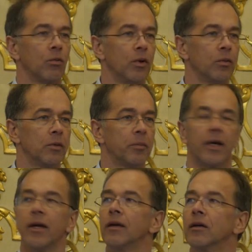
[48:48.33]
we will
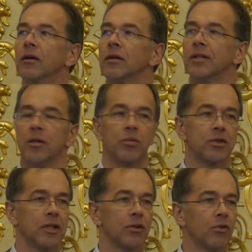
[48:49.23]
pay
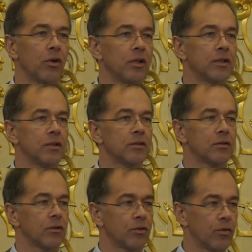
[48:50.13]
10%
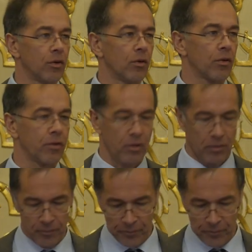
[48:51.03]
royalties to the author.